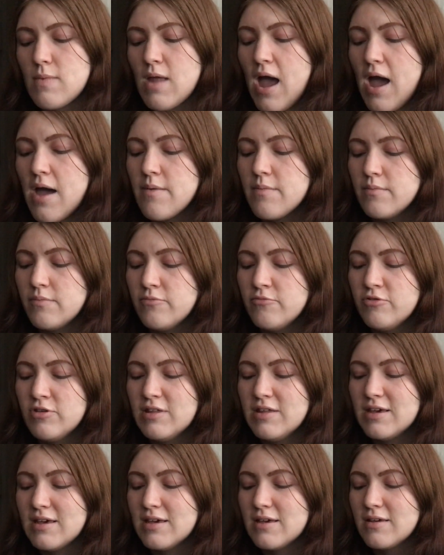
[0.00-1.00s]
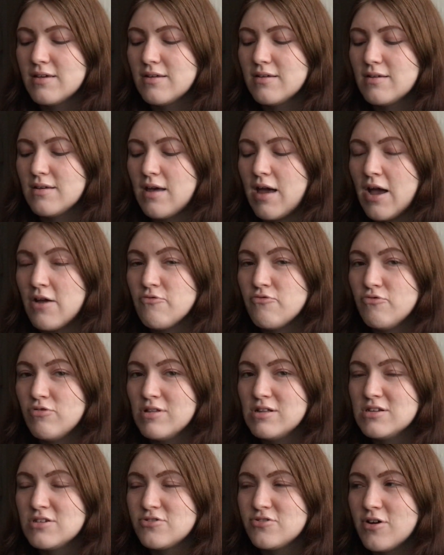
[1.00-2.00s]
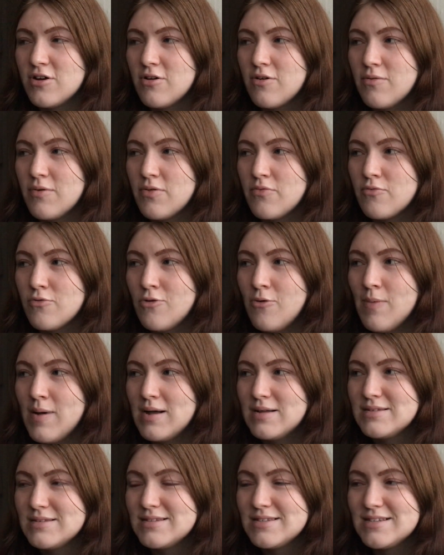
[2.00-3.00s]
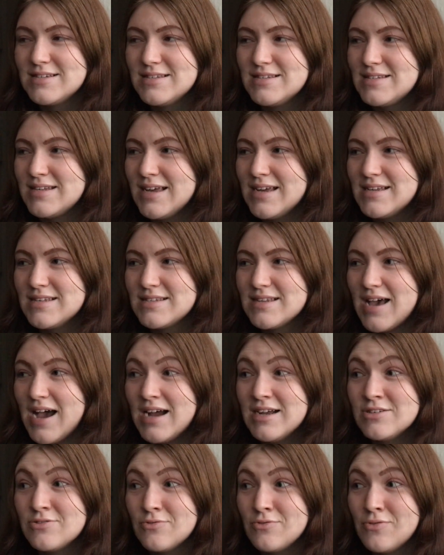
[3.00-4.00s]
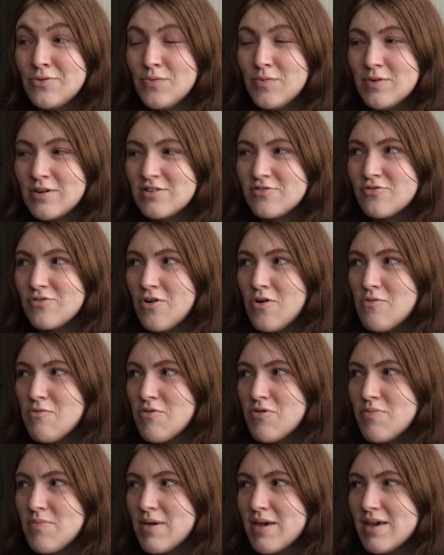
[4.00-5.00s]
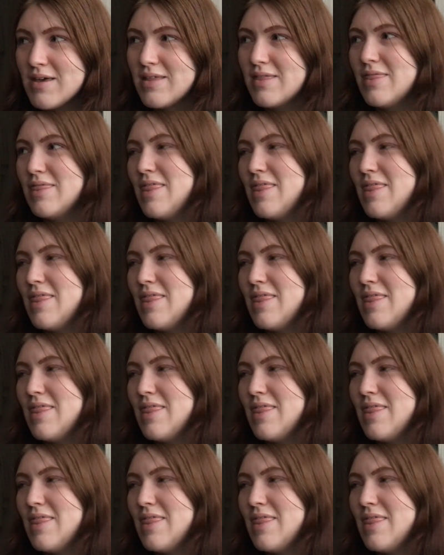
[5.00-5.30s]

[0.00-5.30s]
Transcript: I really struggle with romance these days. I don't know what is wrong with me.